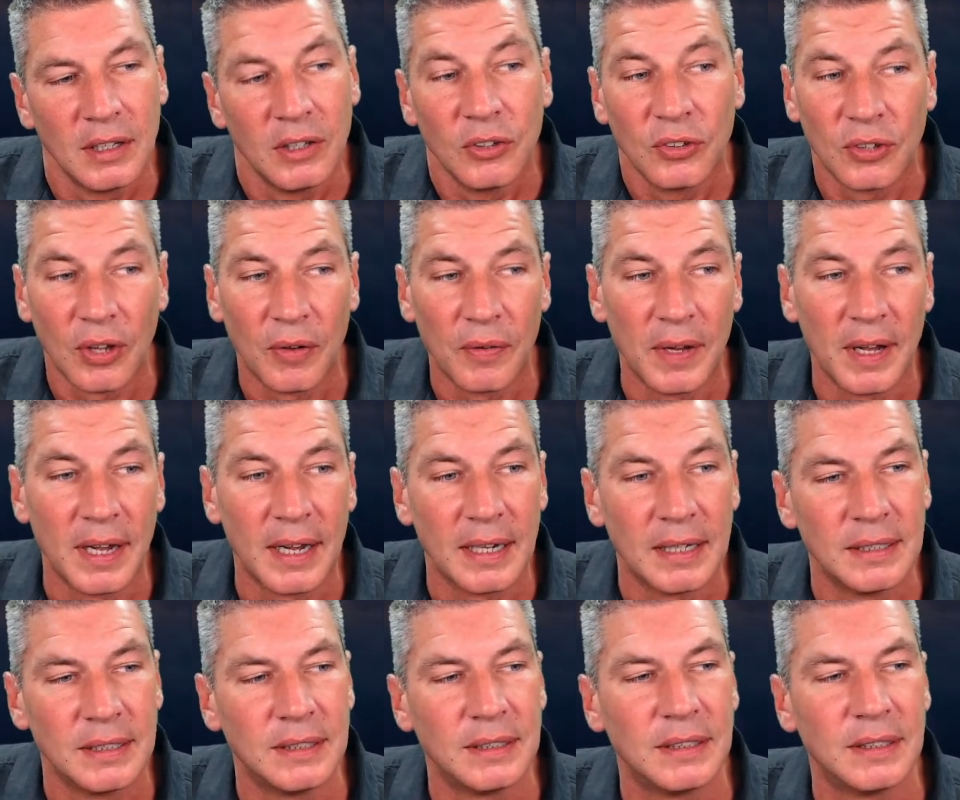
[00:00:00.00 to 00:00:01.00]
so yeah,
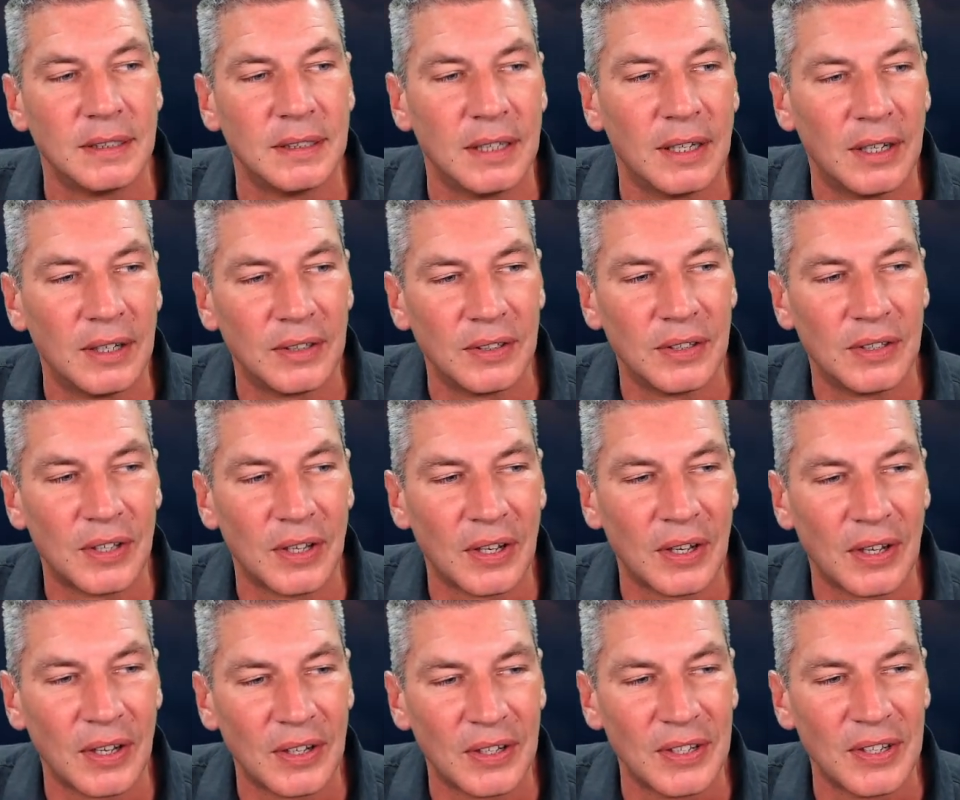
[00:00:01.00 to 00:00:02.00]
and
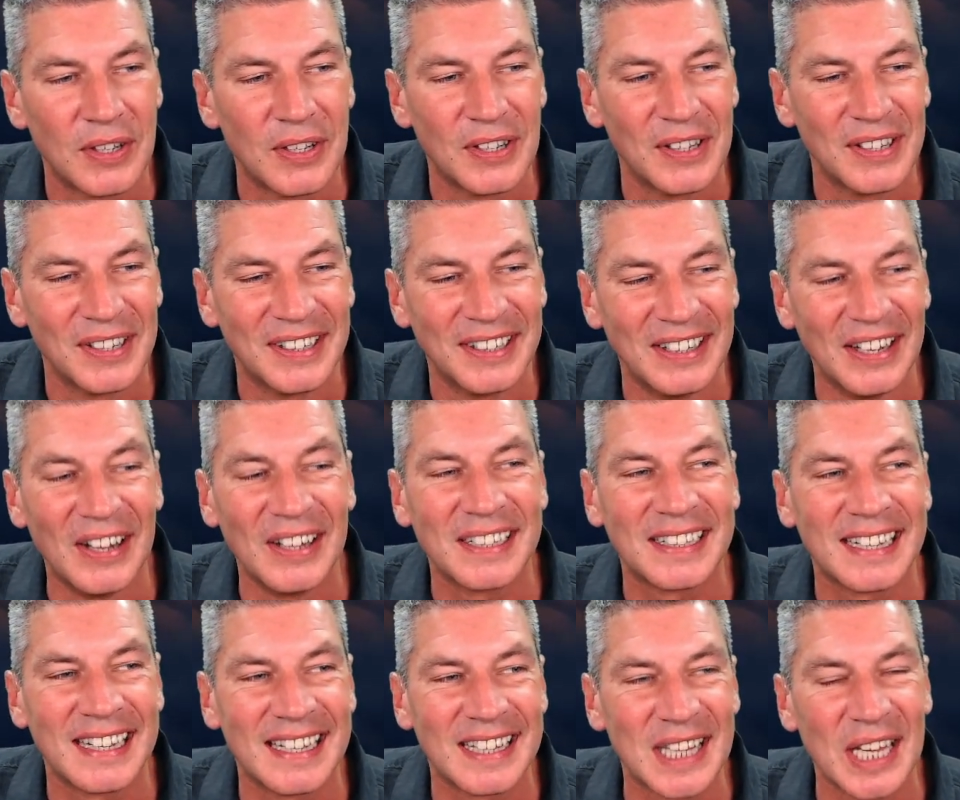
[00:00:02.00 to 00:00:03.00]

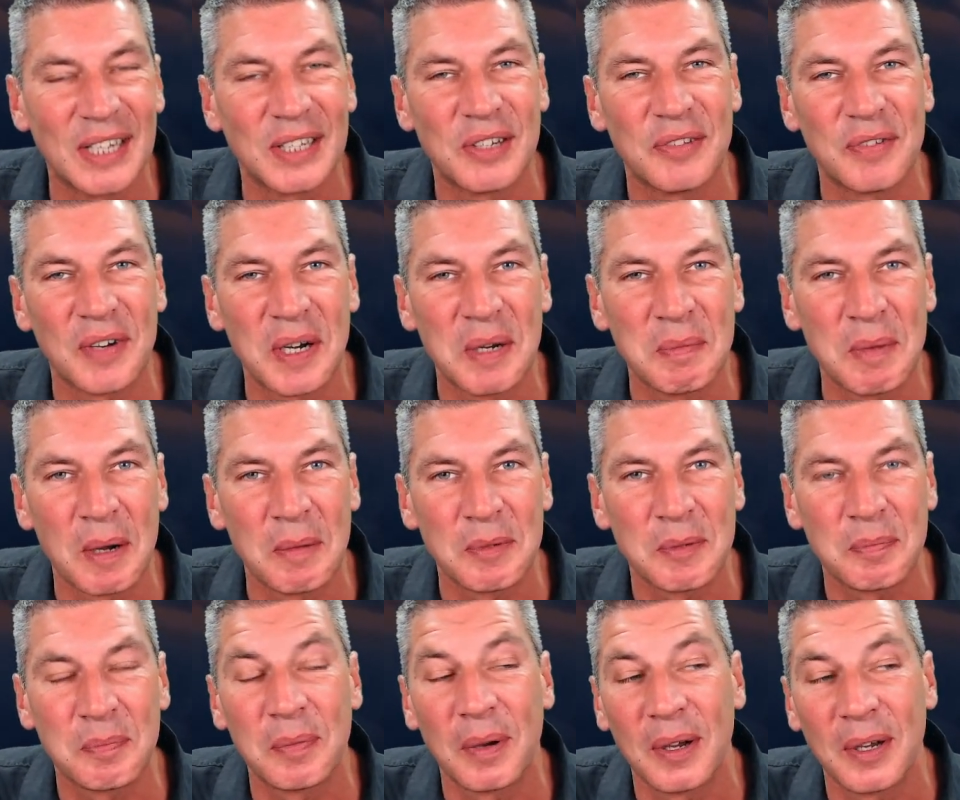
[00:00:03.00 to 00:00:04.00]
like it. Thank you very much,
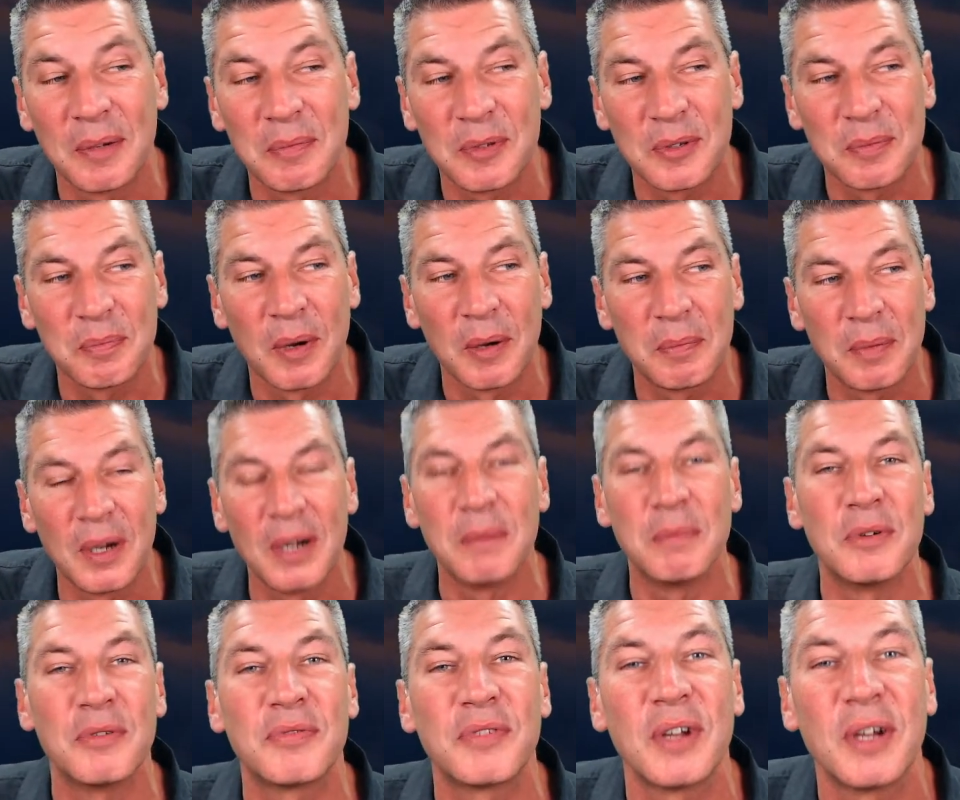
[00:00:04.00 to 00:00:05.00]
Perps, my
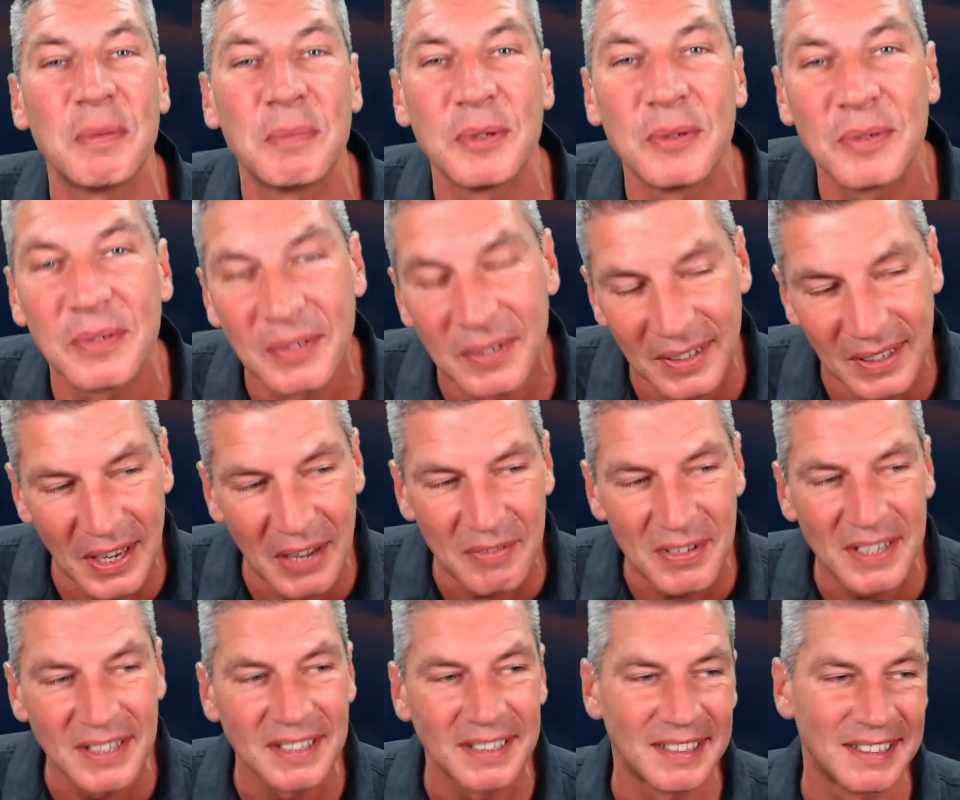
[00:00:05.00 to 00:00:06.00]
purple flurple. Love
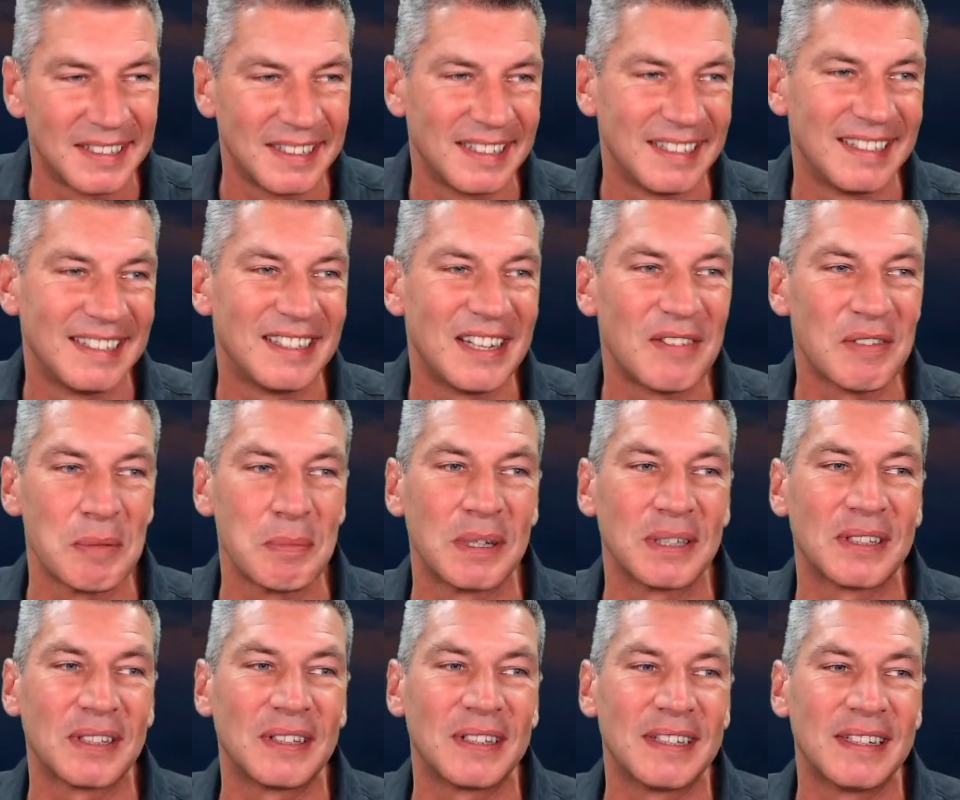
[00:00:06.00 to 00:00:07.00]
you, my
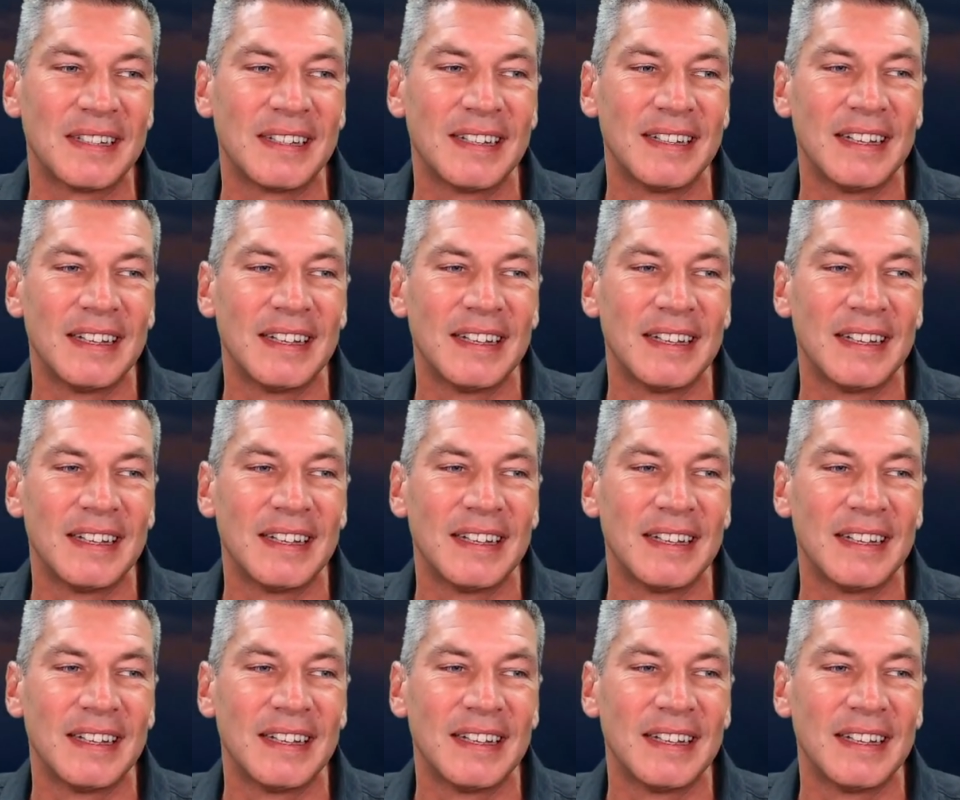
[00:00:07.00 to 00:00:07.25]
darling.